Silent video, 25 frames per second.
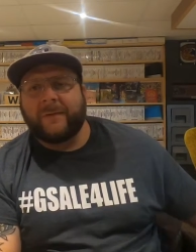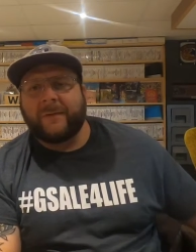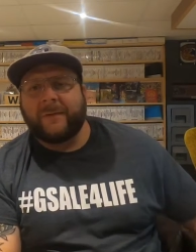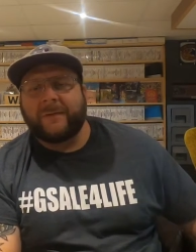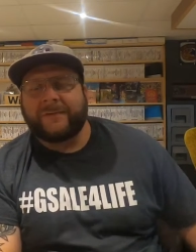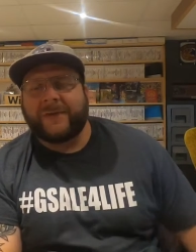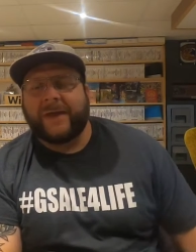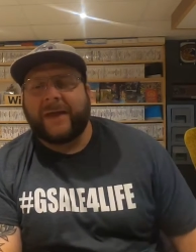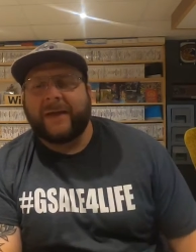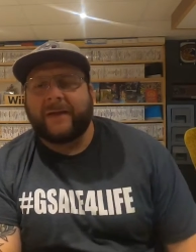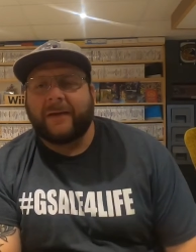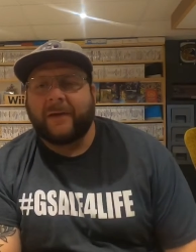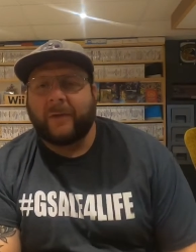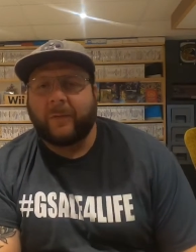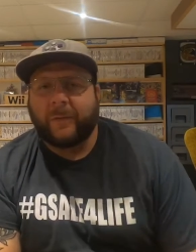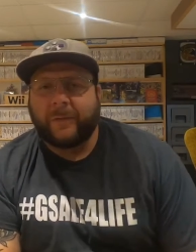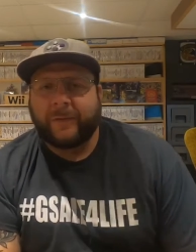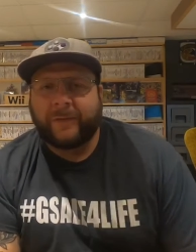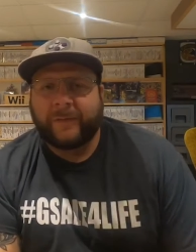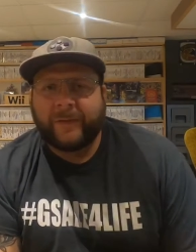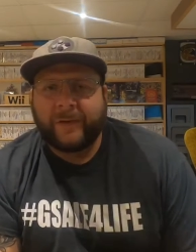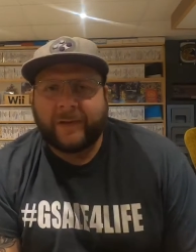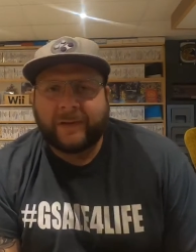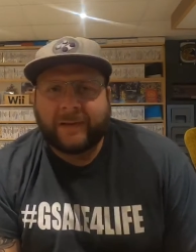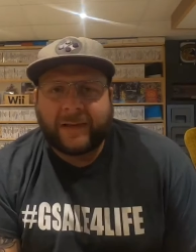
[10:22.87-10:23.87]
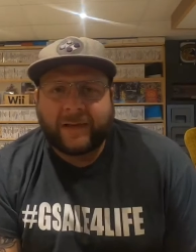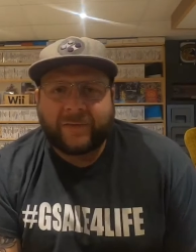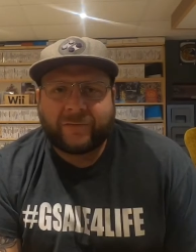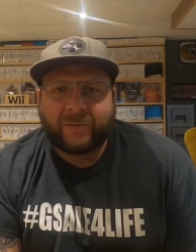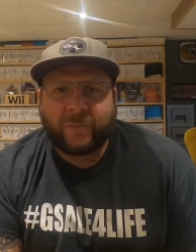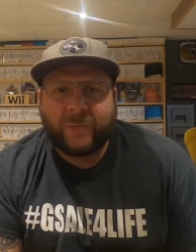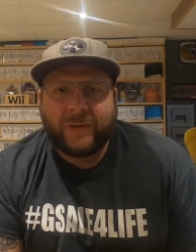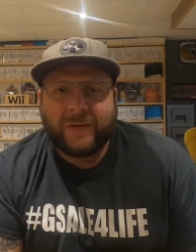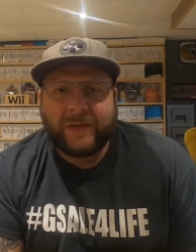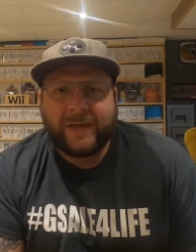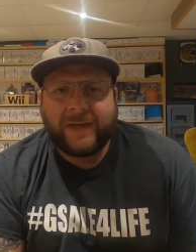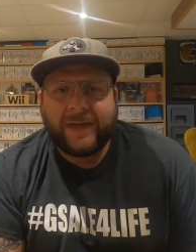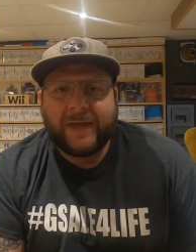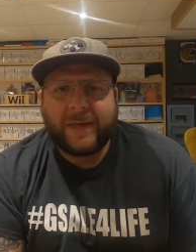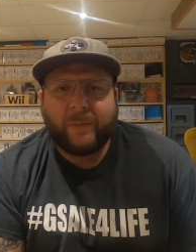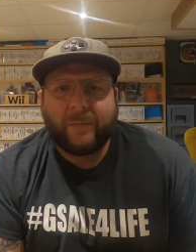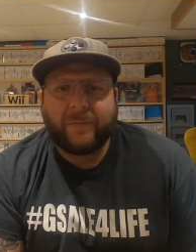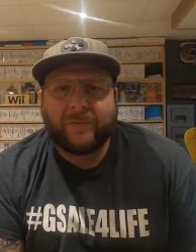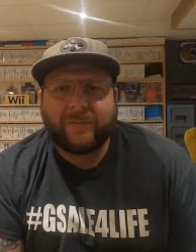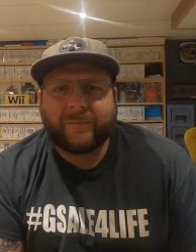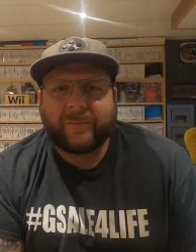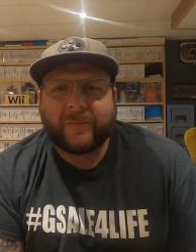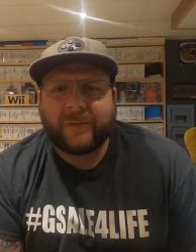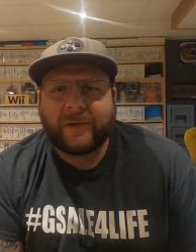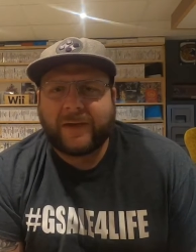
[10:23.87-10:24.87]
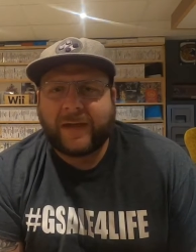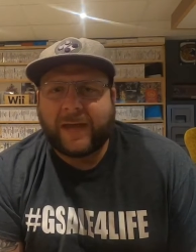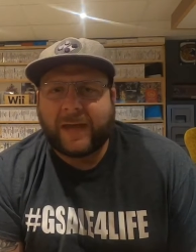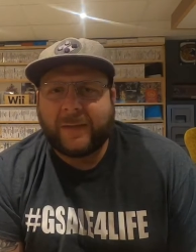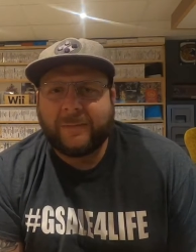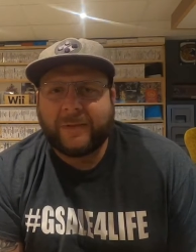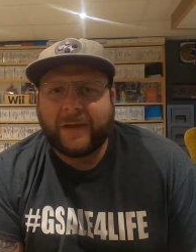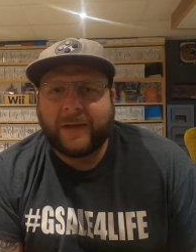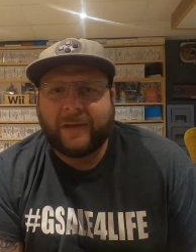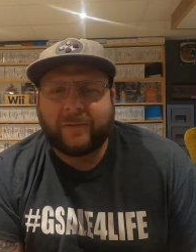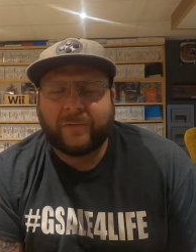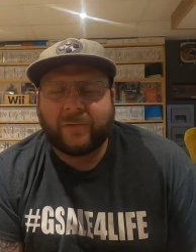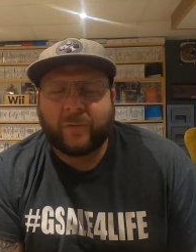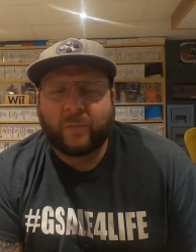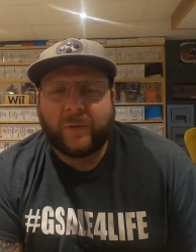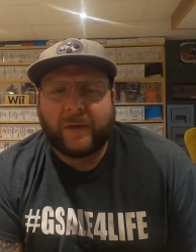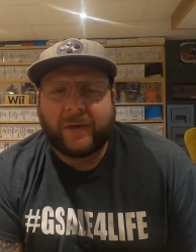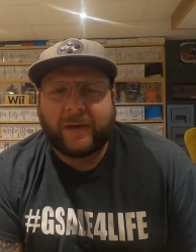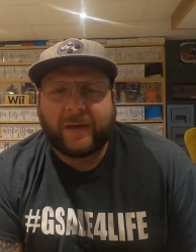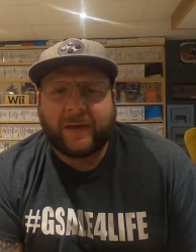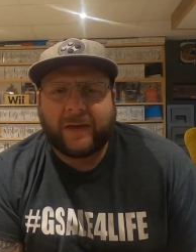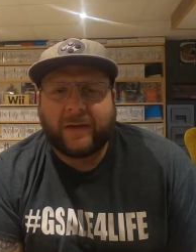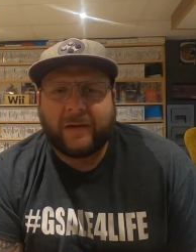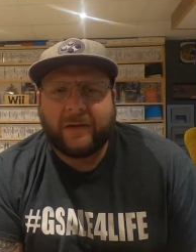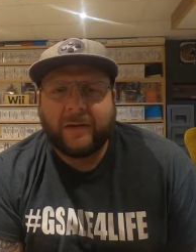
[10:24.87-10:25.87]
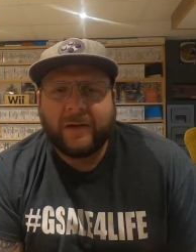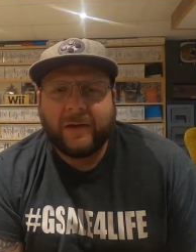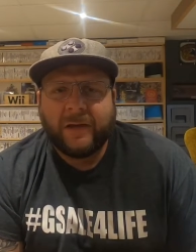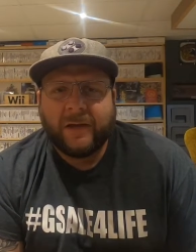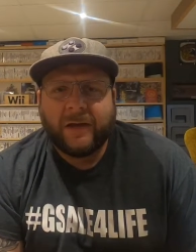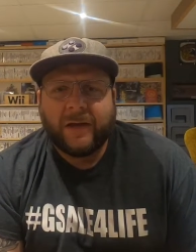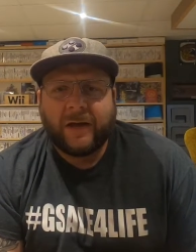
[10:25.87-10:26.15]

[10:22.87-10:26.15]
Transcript: was hanging out with last week, he came over for a game night on the weekend.